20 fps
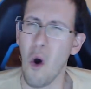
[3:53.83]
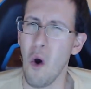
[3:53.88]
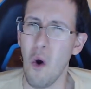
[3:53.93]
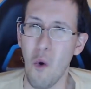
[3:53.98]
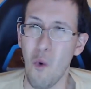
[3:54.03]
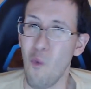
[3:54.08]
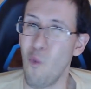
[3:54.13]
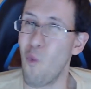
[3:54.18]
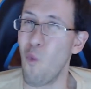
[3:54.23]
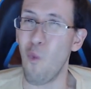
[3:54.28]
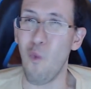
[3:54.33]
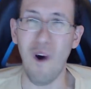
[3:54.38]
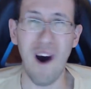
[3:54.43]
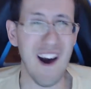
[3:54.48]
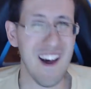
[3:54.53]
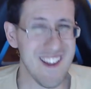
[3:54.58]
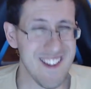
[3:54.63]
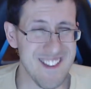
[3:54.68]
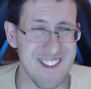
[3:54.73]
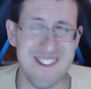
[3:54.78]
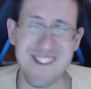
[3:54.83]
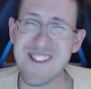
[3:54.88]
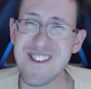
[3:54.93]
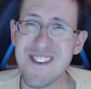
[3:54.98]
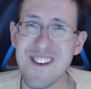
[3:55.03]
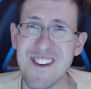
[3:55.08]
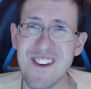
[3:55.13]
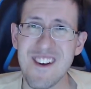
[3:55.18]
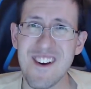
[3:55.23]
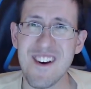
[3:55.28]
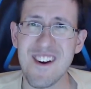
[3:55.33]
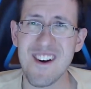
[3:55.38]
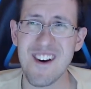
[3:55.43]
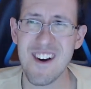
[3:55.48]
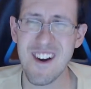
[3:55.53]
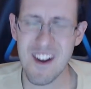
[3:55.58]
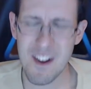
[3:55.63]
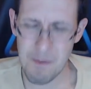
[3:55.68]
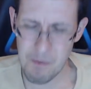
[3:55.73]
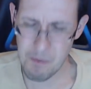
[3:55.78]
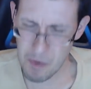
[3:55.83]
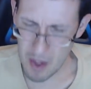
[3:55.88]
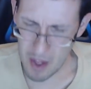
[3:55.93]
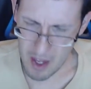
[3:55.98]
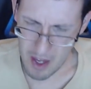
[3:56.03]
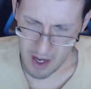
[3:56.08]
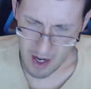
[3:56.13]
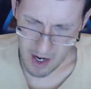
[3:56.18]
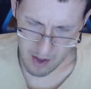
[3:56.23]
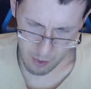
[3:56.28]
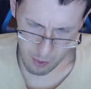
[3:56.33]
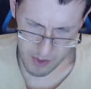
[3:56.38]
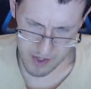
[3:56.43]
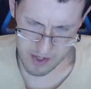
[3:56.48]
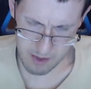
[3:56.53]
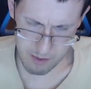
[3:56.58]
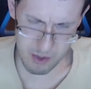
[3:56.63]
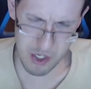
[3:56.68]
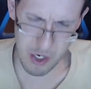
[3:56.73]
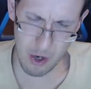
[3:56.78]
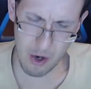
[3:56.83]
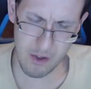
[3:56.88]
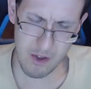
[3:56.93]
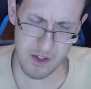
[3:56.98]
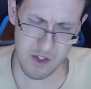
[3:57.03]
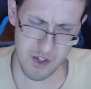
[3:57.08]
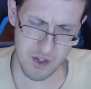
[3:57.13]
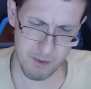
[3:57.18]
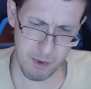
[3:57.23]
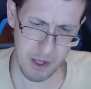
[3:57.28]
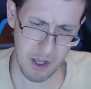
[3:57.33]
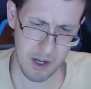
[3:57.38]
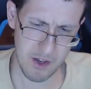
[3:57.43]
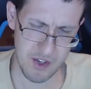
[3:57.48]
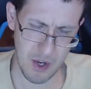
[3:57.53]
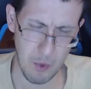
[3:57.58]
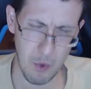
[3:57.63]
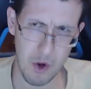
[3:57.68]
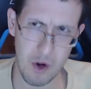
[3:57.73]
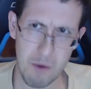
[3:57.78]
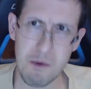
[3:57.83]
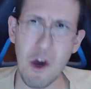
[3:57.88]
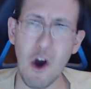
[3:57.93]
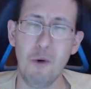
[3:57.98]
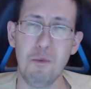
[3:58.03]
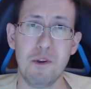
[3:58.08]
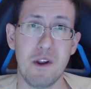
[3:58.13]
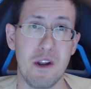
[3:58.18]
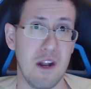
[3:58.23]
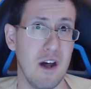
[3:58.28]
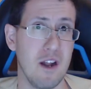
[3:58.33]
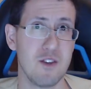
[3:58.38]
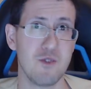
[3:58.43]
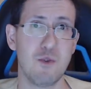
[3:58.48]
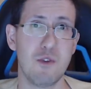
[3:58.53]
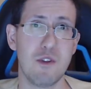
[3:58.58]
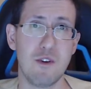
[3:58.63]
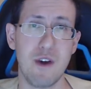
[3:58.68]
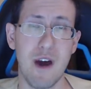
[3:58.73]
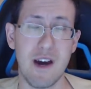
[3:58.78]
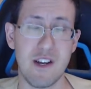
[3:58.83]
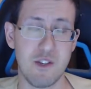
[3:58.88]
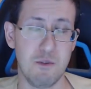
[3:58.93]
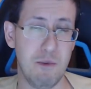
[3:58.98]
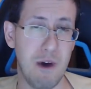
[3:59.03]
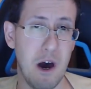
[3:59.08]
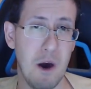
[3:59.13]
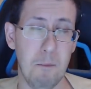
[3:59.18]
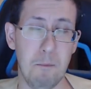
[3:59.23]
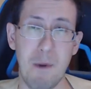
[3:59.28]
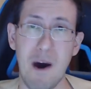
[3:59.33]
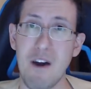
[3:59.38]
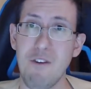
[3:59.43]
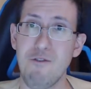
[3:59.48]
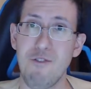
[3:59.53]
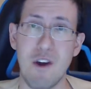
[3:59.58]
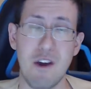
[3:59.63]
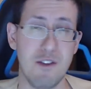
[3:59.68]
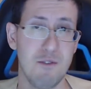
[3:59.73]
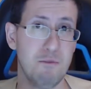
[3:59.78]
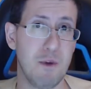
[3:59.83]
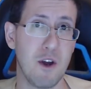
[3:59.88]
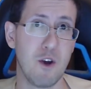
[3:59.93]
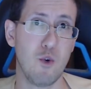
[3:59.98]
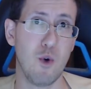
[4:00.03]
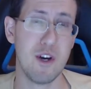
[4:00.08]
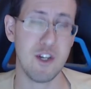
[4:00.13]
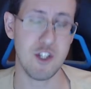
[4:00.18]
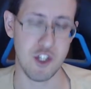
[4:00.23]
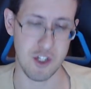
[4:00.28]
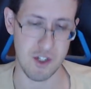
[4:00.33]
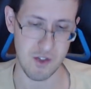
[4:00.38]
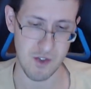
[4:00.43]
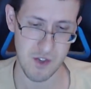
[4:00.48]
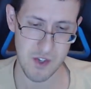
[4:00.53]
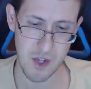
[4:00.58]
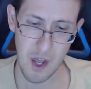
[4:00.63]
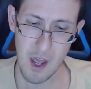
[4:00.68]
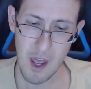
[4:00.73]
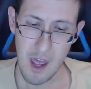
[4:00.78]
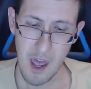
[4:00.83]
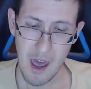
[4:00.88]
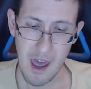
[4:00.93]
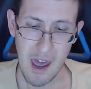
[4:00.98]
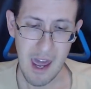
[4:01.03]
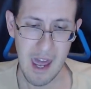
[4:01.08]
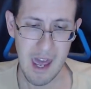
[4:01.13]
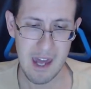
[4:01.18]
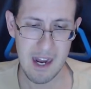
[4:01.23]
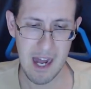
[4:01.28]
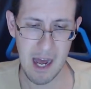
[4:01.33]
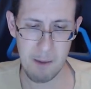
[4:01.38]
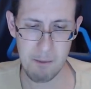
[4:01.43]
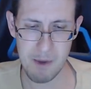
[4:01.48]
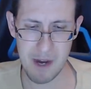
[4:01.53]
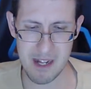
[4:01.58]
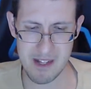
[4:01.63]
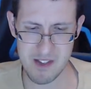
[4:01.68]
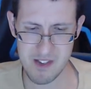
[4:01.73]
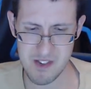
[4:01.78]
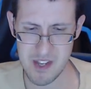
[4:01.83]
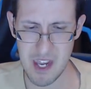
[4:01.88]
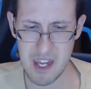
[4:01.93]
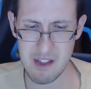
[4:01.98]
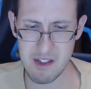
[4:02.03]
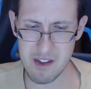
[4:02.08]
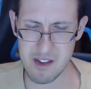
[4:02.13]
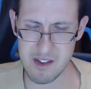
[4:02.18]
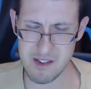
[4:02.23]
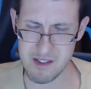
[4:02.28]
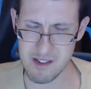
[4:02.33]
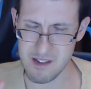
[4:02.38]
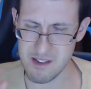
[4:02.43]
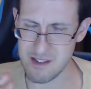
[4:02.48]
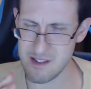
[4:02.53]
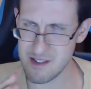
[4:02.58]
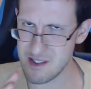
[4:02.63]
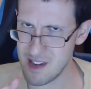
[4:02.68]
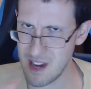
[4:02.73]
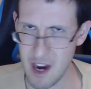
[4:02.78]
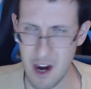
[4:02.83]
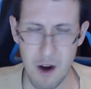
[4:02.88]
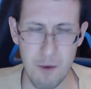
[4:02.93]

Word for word: What? And the reason I'm sharing this is because I want to be open and honest with you guys about my faith and my questions. And I'm not saying this to tear